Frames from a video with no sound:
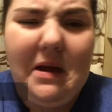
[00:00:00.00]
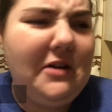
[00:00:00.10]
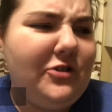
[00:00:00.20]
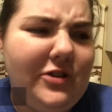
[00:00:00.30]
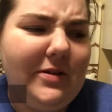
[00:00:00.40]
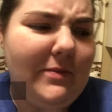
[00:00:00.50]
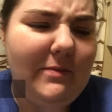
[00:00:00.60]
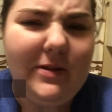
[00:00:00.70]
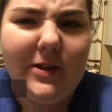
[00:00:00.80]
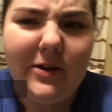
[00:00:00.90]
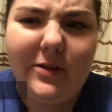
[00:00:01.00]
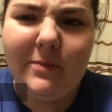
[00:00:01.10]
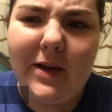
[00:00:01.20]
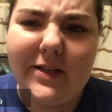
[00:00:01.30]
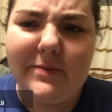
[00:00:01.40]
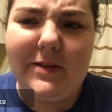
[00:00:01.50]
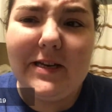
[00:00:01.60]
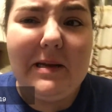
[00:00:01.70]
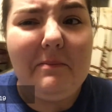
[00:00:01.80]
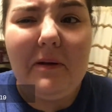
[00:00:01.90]
Actually, it might be later than past
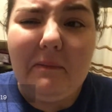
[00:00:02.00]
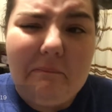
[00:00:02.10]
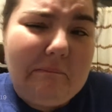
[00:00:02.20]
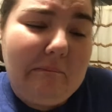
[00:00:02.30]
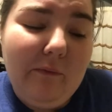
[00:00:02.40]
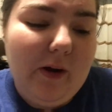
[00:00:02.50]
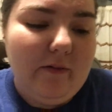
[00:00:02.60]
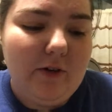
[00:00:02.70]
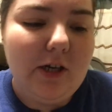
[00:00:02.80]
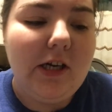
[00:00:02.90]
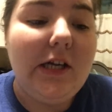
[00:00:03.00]
midnight, but whatever.